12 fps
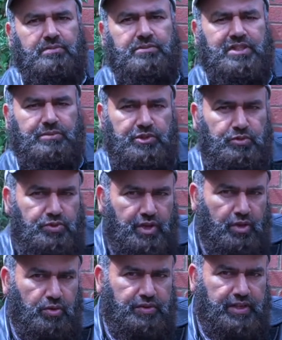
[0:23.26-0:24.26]
Some of you
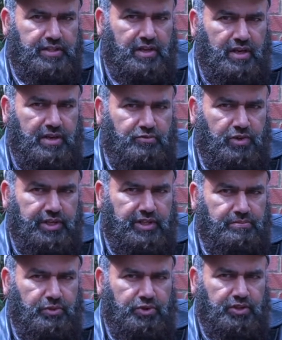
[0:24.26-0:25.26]
know that I'm
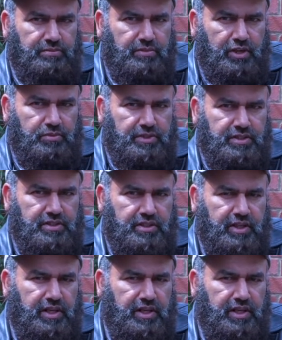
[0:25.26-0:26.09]
writing a book at the moment.